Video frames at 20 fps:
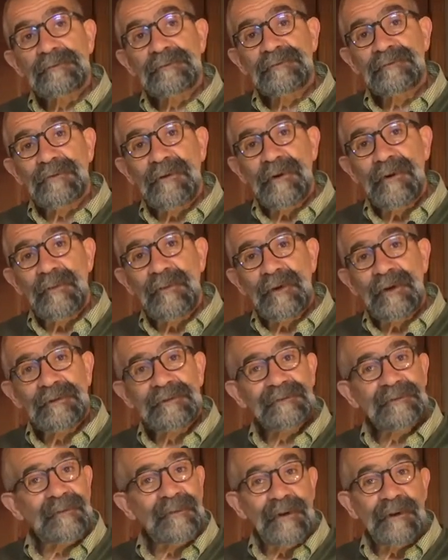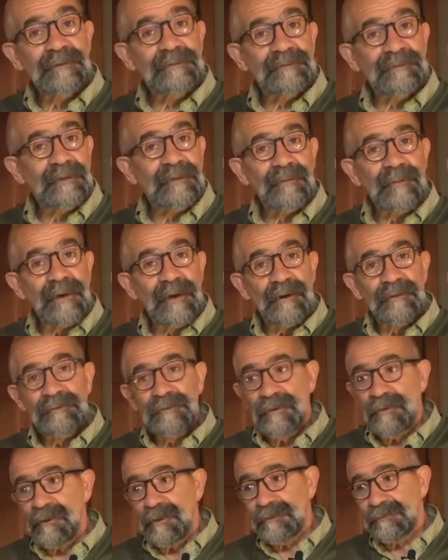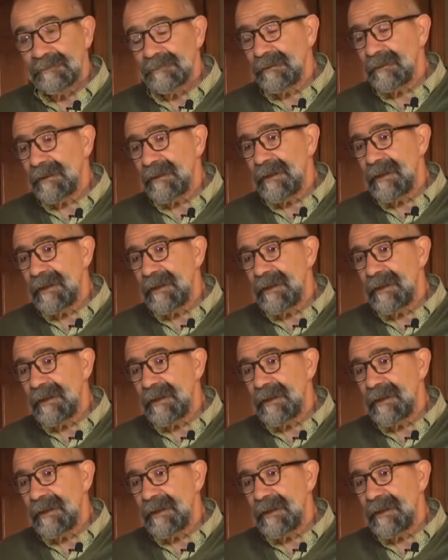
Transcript: storybooks, the Berenstain Bears, of course.